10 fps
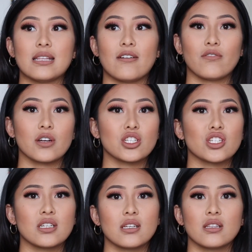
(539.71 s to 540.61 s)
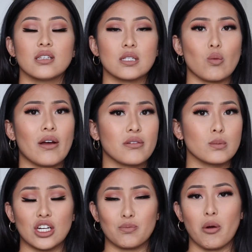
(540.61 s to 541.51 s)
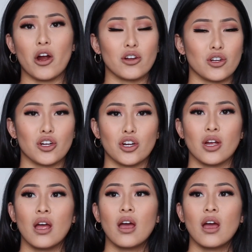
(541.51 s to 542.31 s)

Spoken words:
that friction, the sweat from your partner